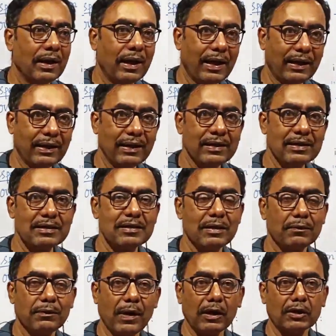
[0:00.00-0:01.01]
against
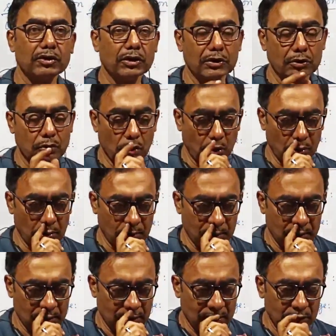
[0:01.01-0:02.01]
a function
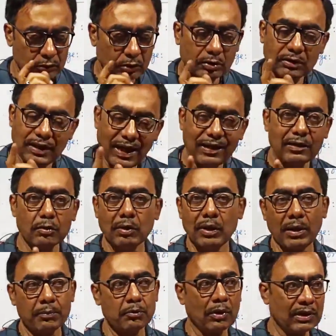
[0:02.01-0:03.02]
call. So that you
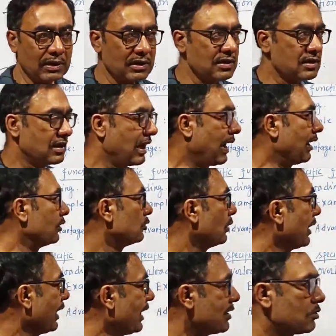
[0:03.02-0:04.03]
have to understand.
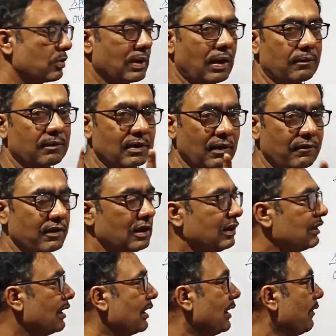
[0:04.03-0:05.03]
So hence we have given
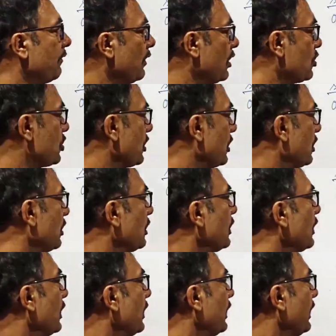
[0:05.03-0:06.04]
in the
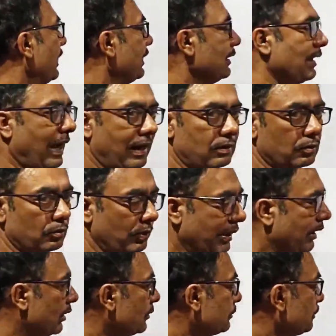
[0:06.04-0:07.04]
definition in that
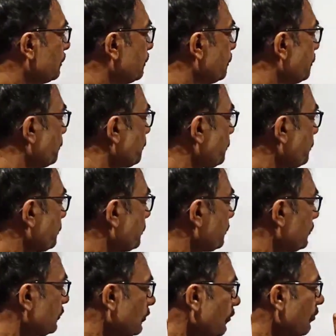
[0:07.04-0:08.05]
way.
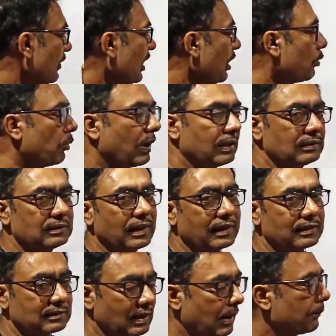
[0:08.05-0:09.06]
What is the
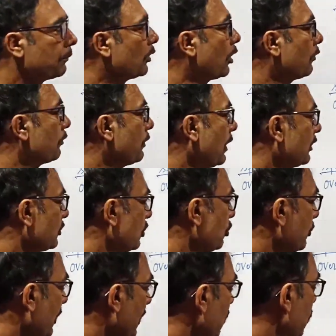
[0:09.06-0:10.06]
example of function
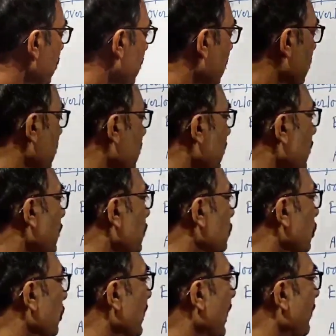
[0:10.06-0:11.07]
overloading?
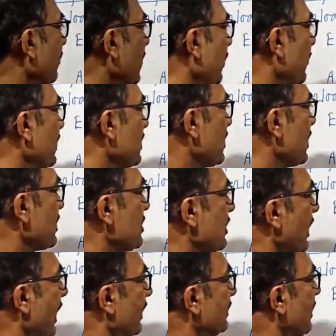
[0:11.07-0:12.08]
So we have given
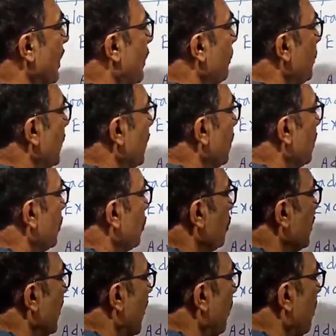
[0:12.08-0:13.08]
just example.
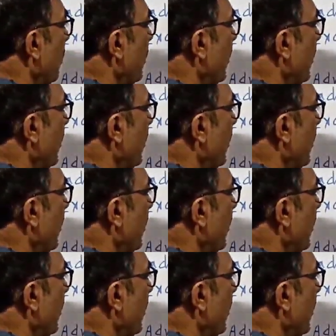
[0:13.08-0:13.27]
We have a